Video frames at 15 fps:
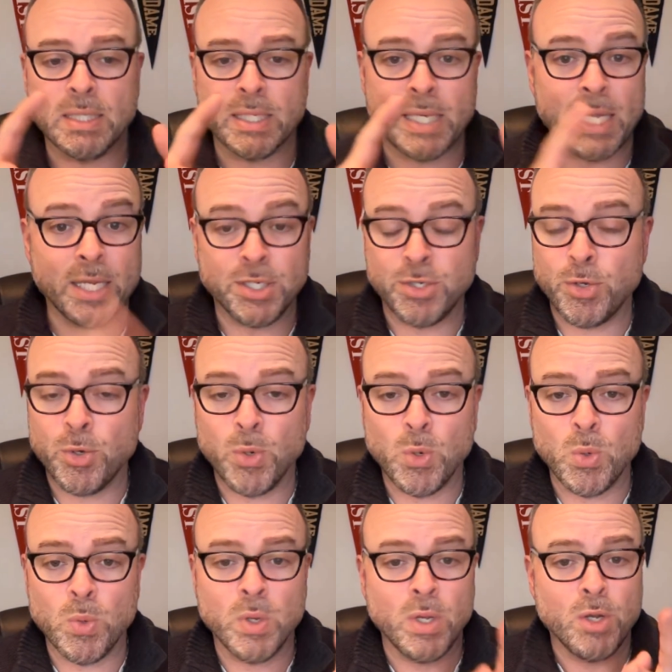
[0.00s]
getting to
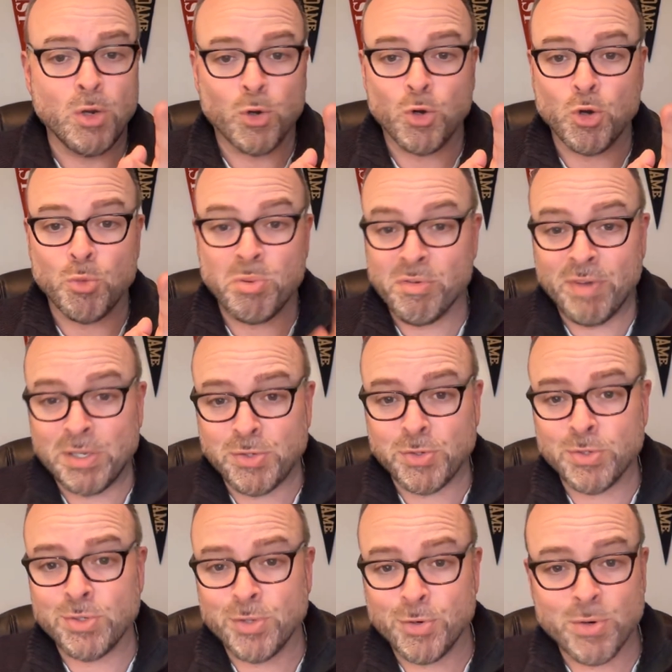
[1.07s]
know her
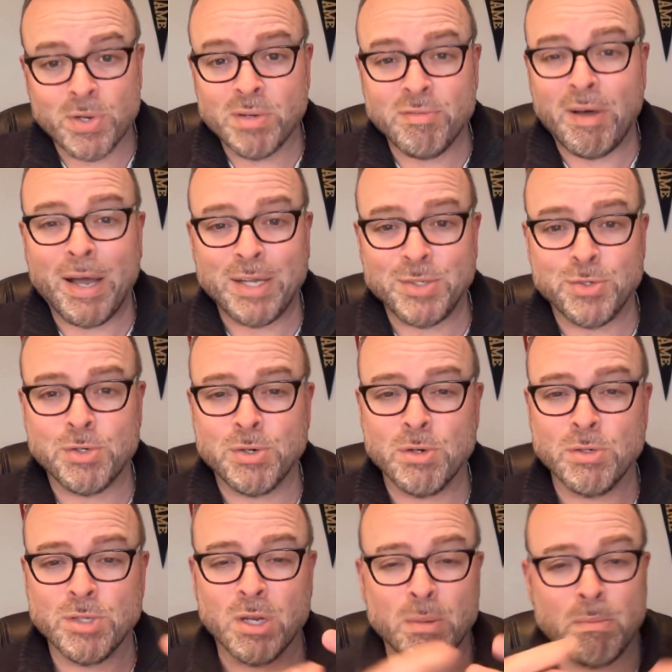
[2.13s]
professors and her
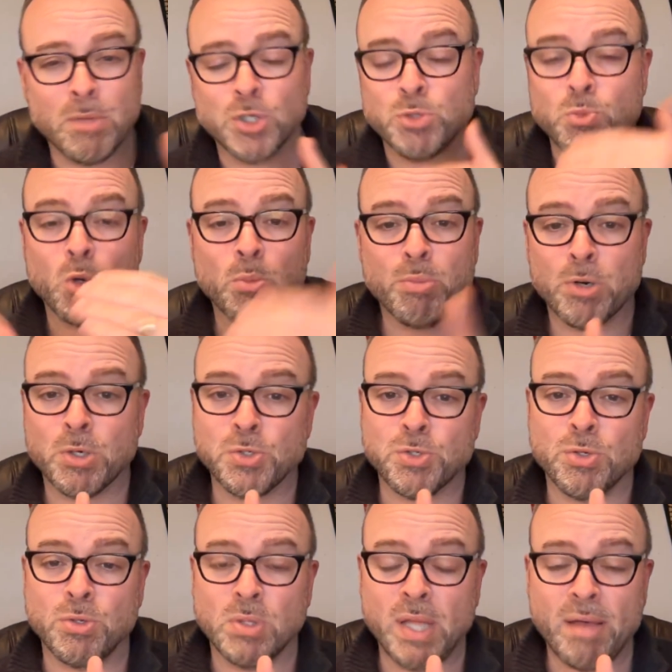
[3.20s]
advisors on a much more
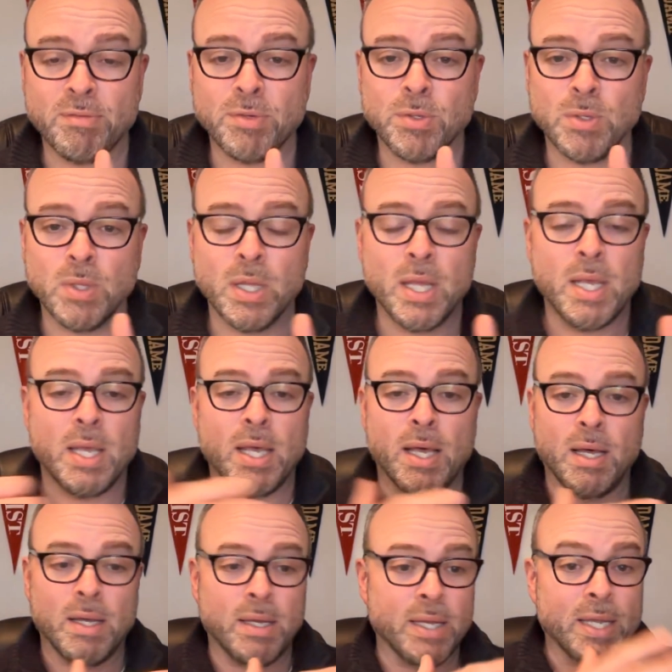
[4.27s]
personal level,
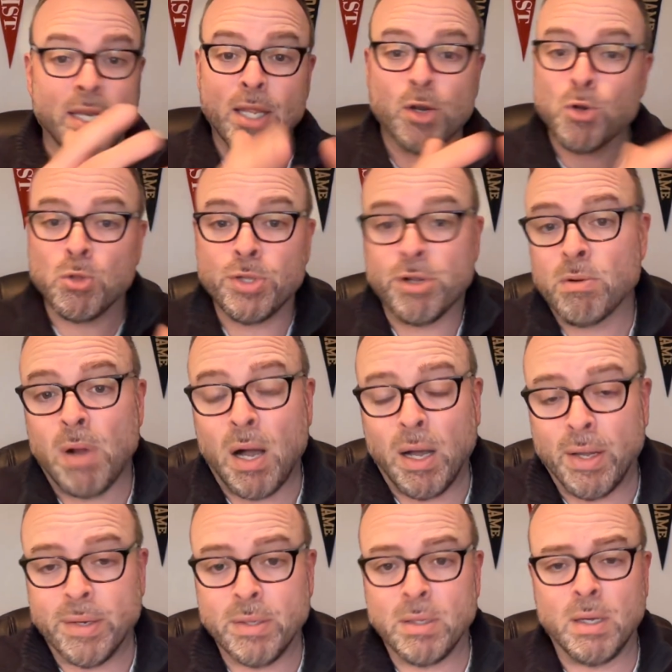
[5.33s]
and earlier
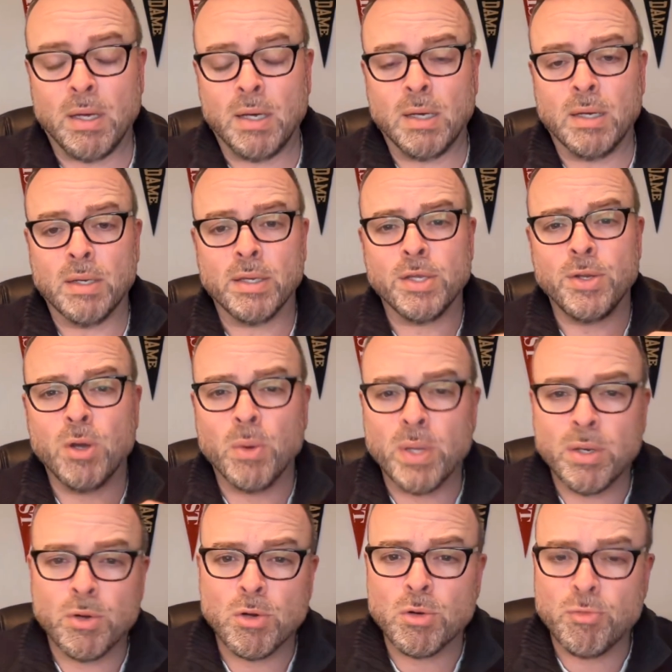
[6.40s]
on,
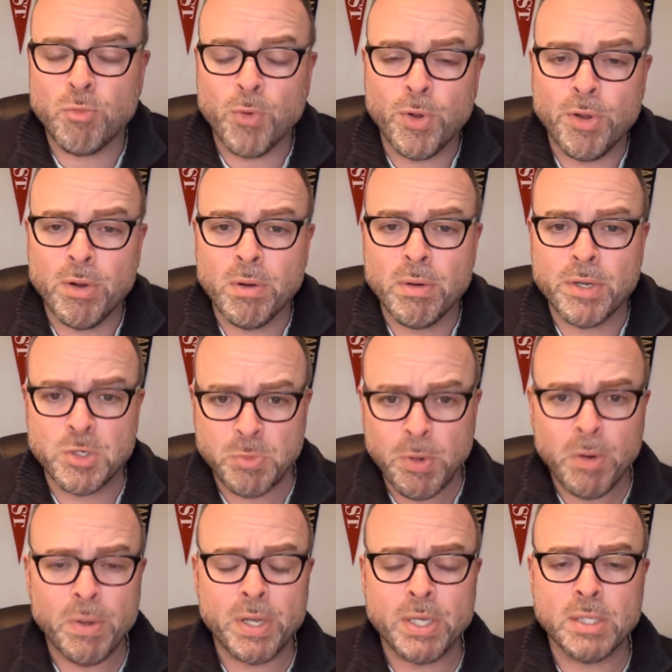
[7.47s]
in her four-year
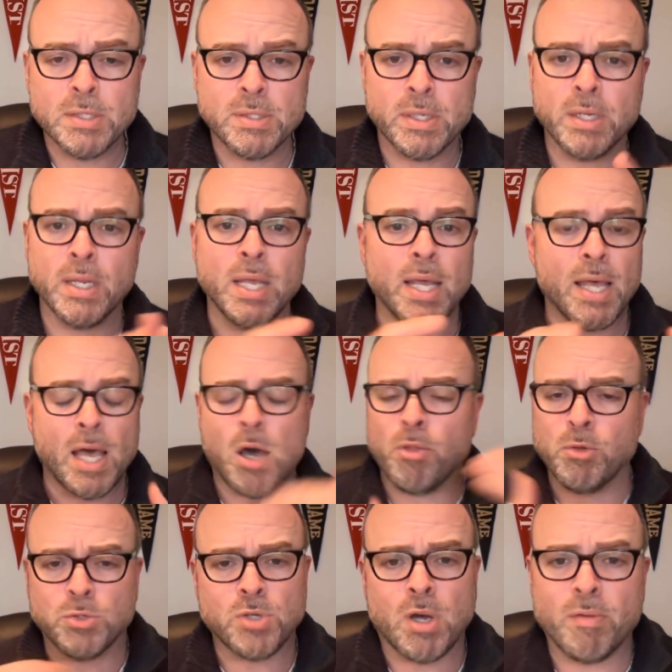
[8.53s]
experience, and how
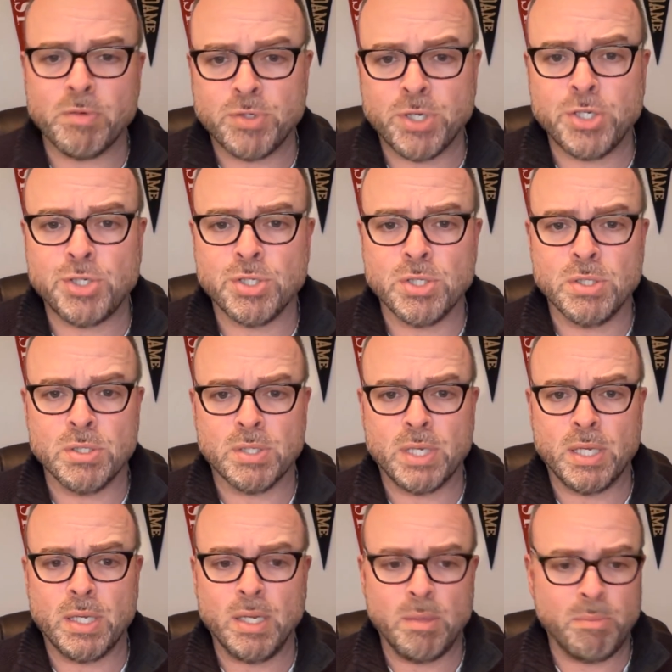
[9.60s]
those conversations
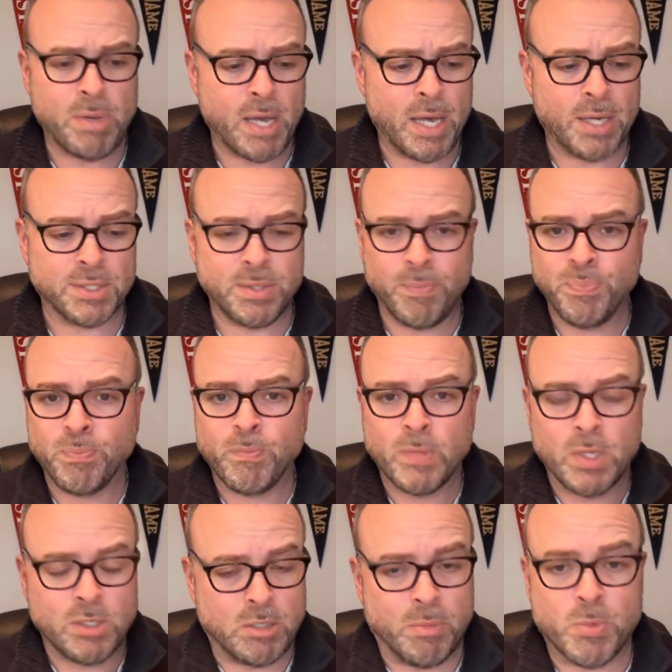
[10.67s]
can impact
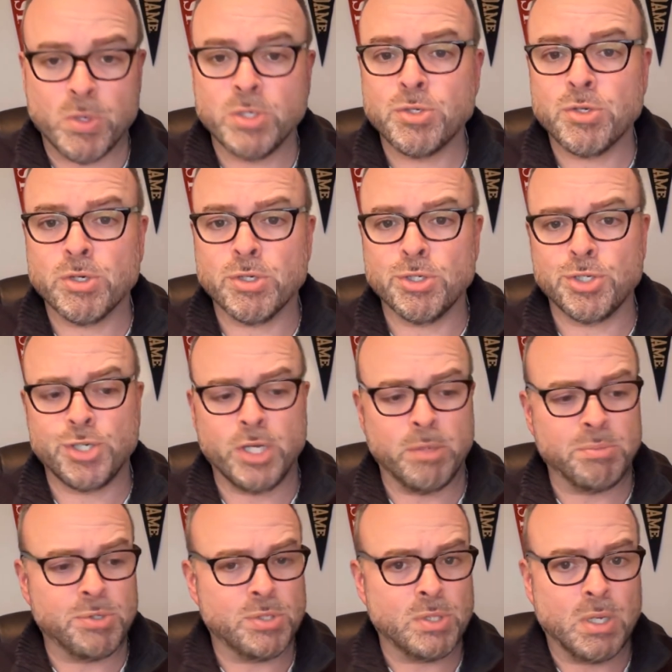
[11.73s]
summer
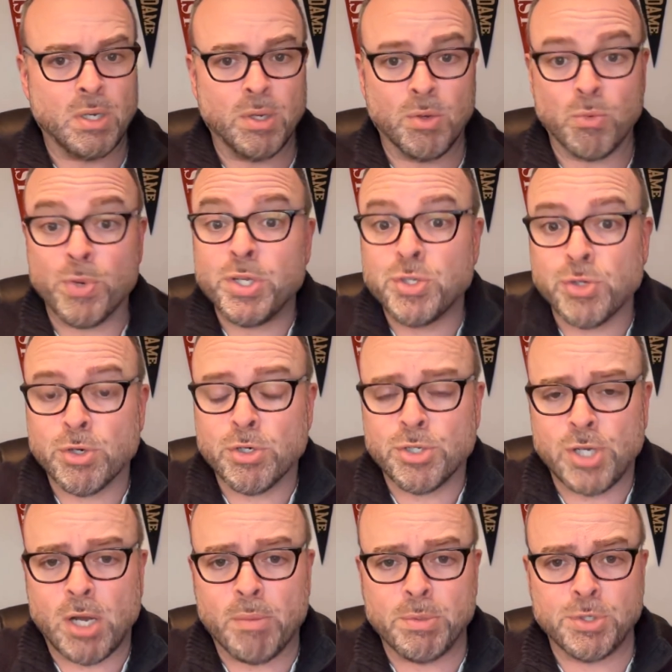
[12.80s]
internships, research
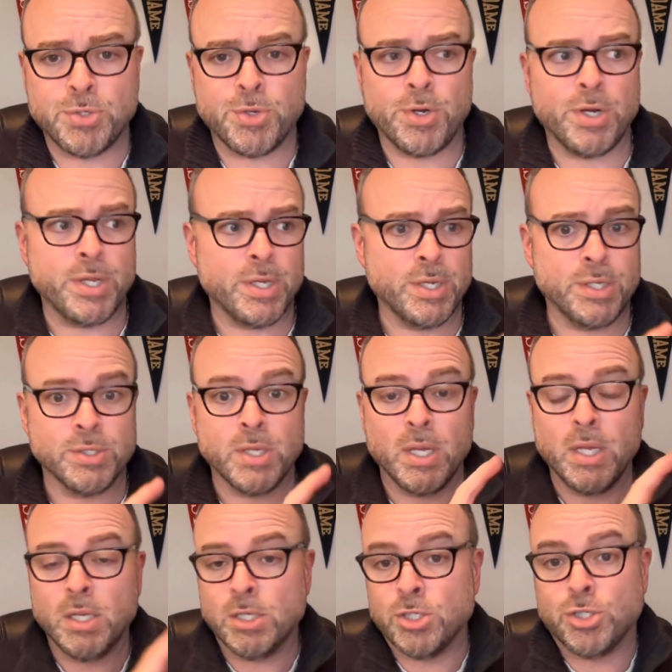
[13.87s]
opportunities,
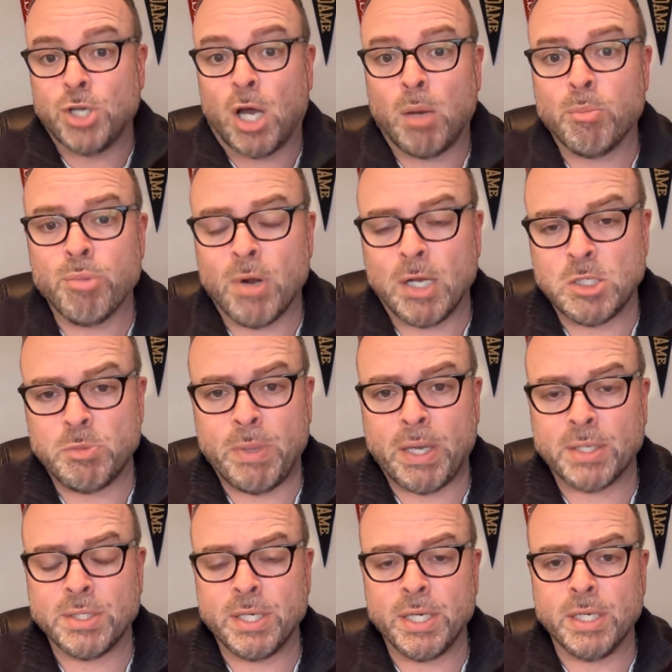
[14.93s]
job
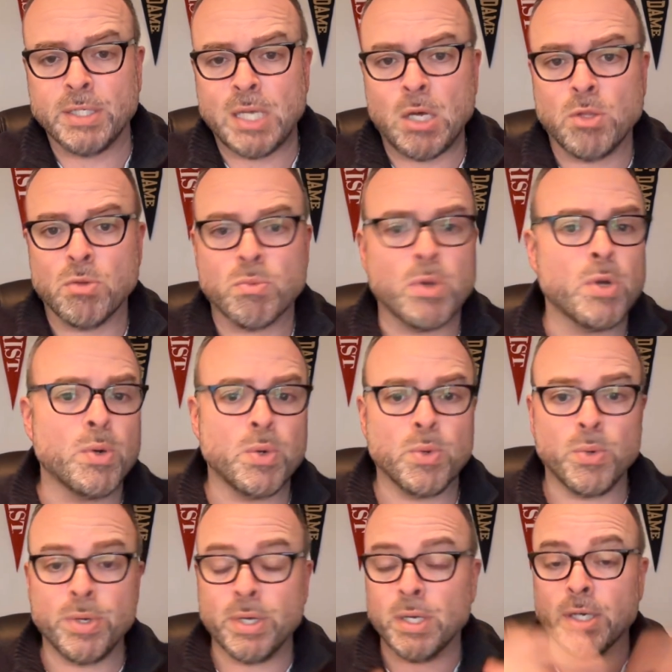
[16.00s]
prospecting down the
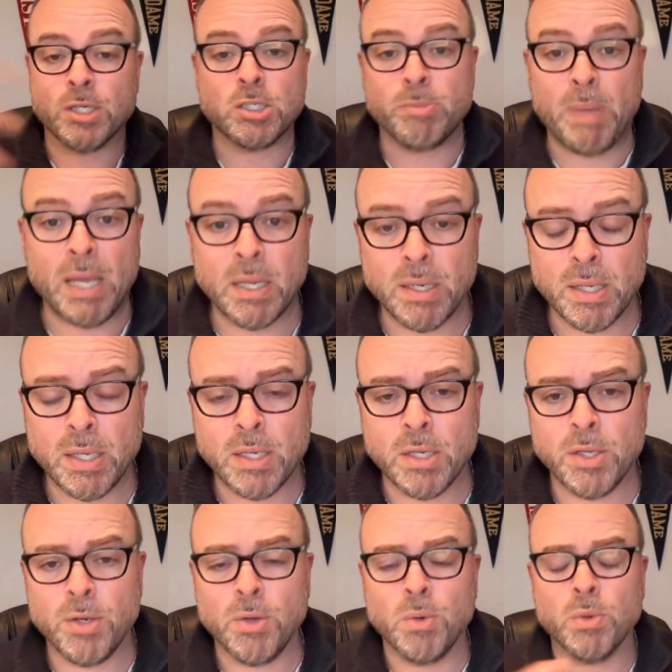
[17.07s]
road,
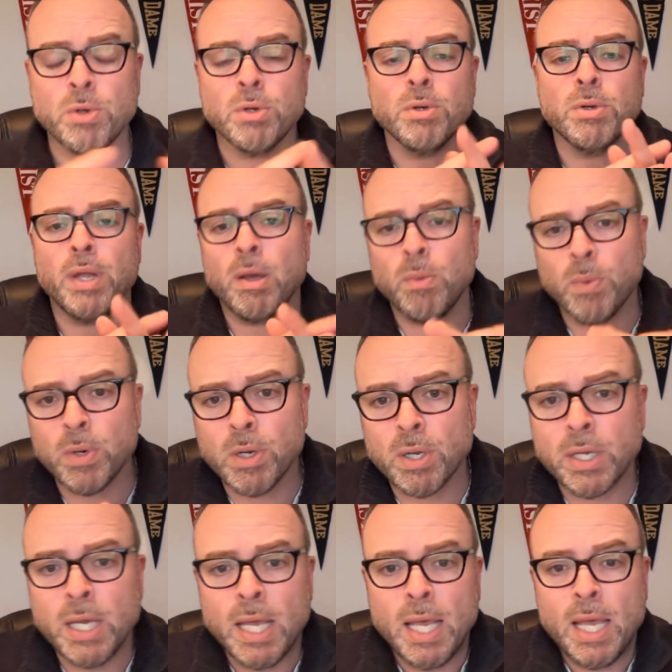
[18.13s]
expanding, her network.